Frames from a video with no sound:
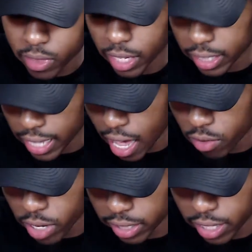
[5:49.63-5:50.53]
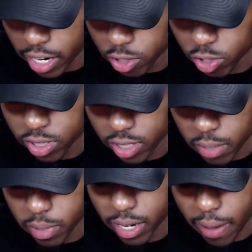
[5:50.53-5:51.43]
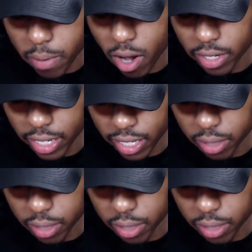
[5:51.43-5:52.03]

They down right there, as you can see, but I bought in,